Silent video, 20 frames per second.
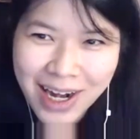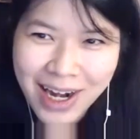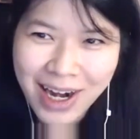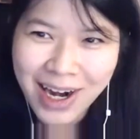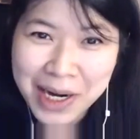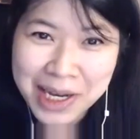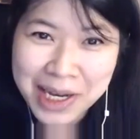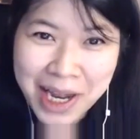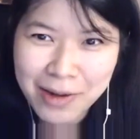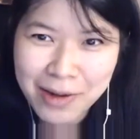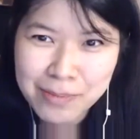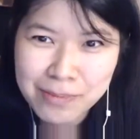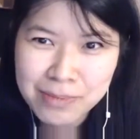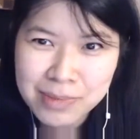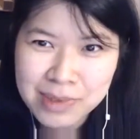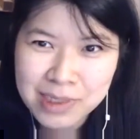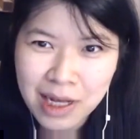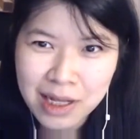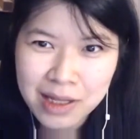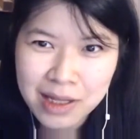but
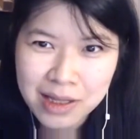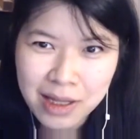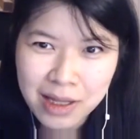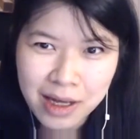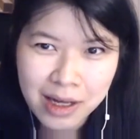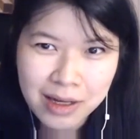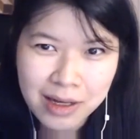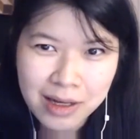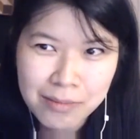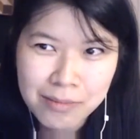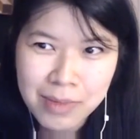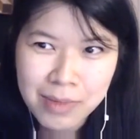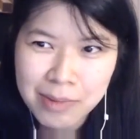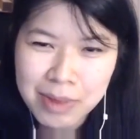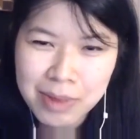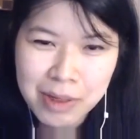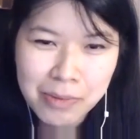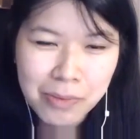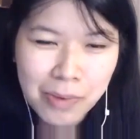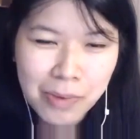I'm selling like
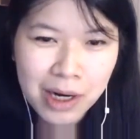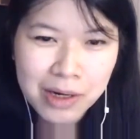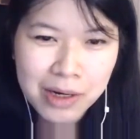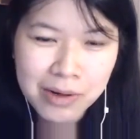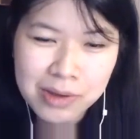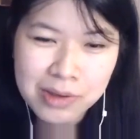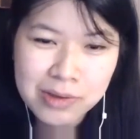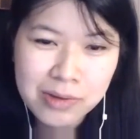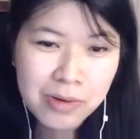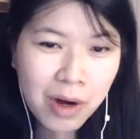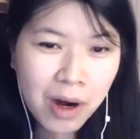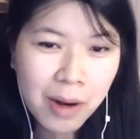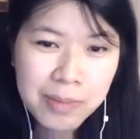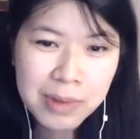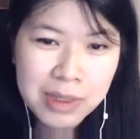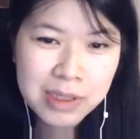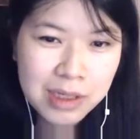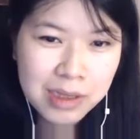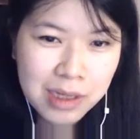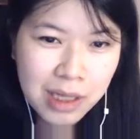maybe one or two
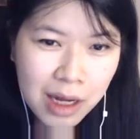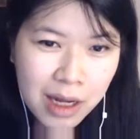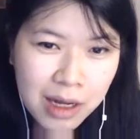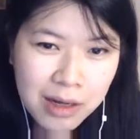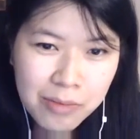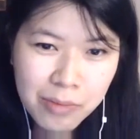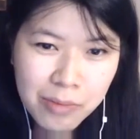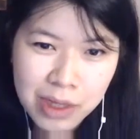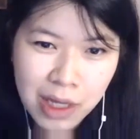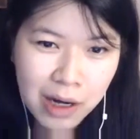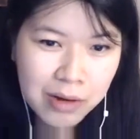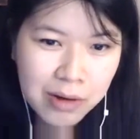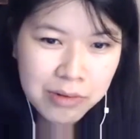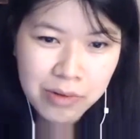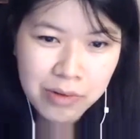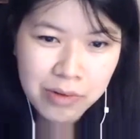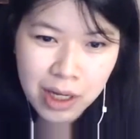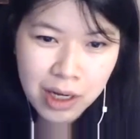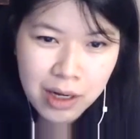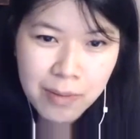copies a day without
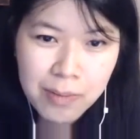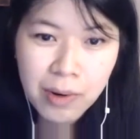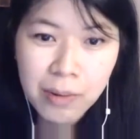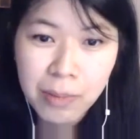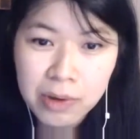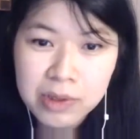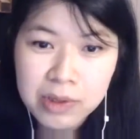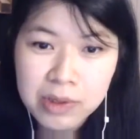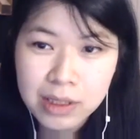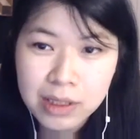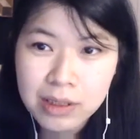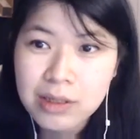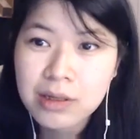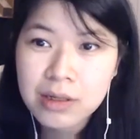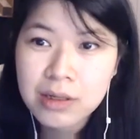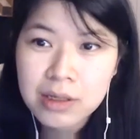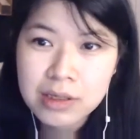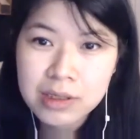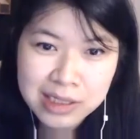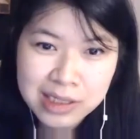doing any promotion.
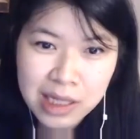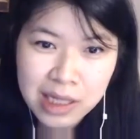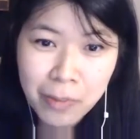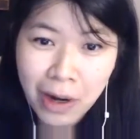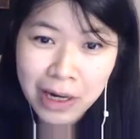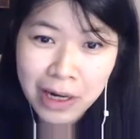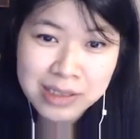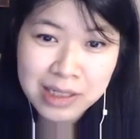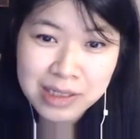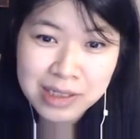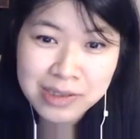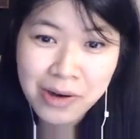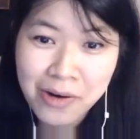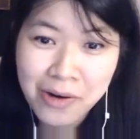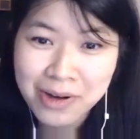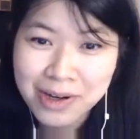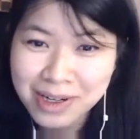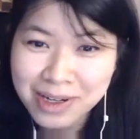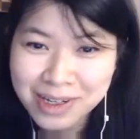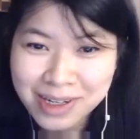That's a pricing I mean, that,
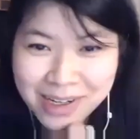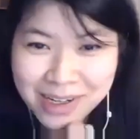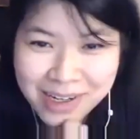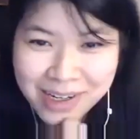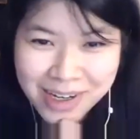story.